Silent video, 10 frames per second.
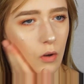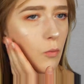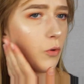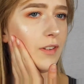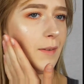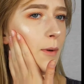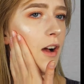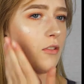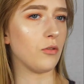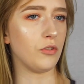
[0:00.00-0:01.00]
what's this
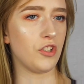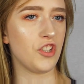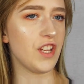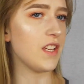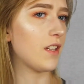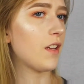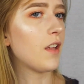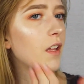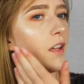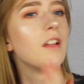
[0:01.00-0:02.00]
part called, your cheek,
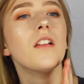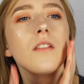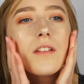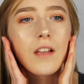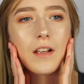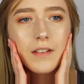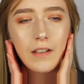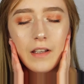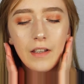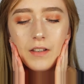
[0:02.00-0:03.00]
the sides
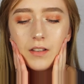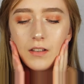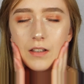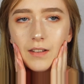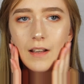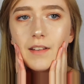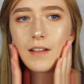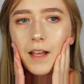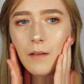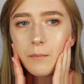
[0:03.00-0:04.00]
here. It tends to
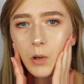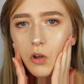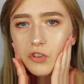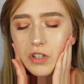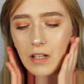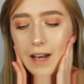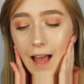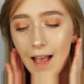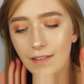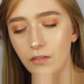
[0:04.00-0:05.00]
get blotchy, and it
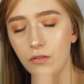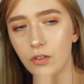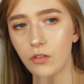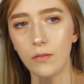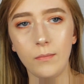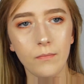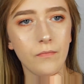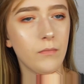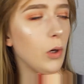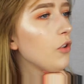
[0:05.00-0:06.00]
hasn't got
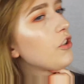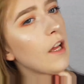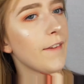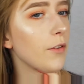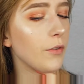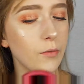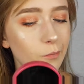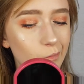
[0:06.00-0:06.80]
blotchy at all.